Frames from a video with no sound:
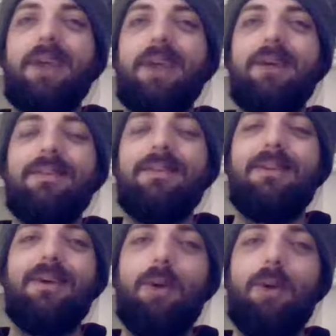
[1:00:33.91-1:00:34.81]
Yeah.
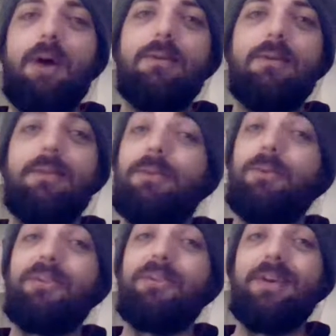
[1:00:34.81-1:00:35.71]
Well,
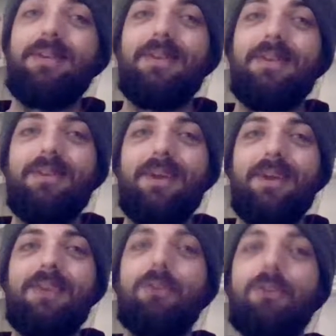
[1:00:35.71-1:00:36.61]
we'll see.
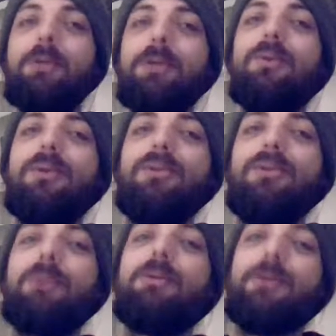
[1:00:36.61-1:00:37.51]

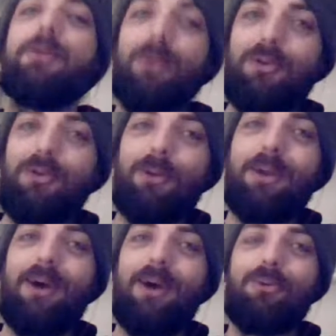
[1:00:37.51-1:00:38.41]
WWE will
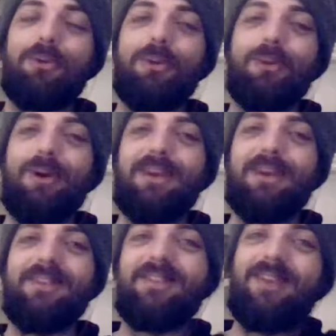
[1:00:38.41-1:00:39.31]
determine how short or
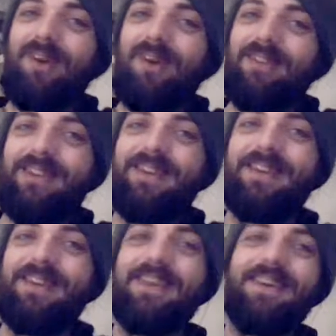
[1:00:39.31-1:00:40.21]
long it is,
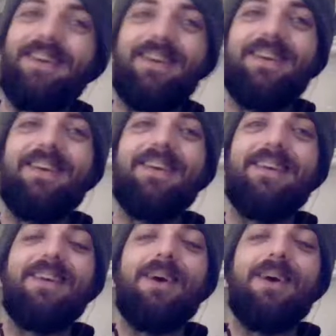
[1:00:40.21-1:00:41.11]
honestly.
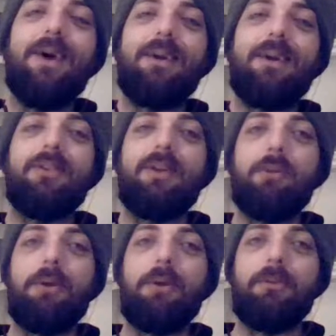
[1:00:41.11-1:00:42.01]
Yeah. All right,
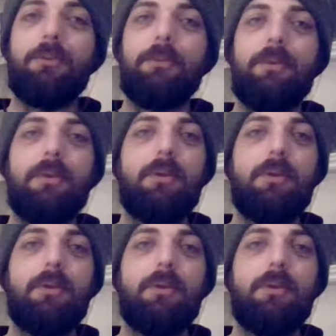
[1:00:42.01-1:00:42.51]
guys. Thanks for watching.